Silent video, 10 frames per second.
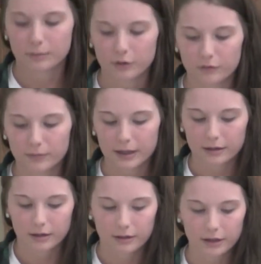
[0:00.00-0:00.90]

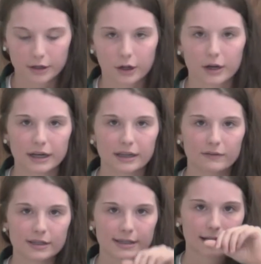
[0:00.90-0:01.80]
movement, then you go ahead and
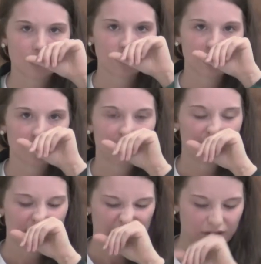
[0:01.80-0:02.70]
give the second one.
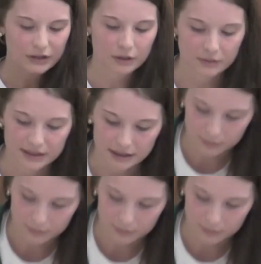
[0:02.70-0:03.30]
If you don't see